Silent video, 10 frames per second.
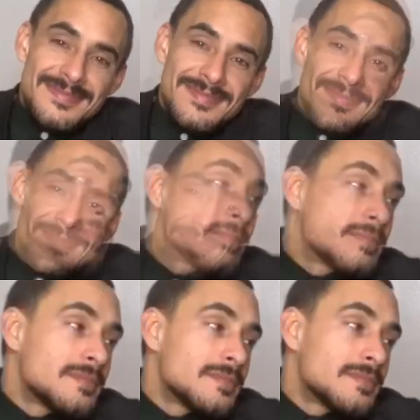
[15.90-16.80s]

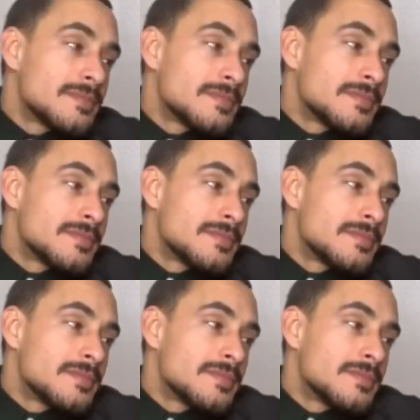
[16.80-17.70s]

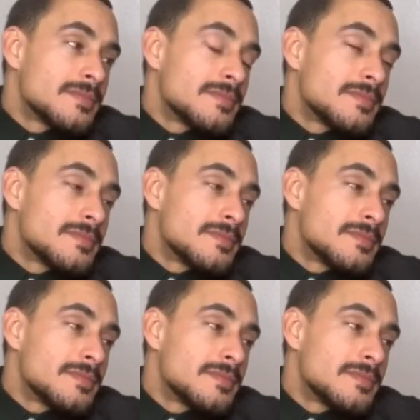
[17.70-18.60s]

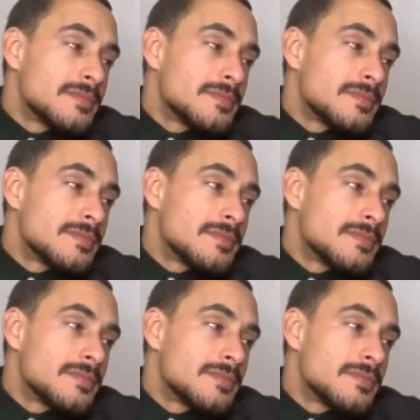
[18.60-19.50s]

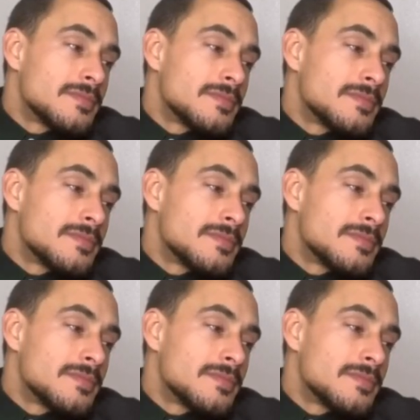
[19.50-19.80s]
[no speech]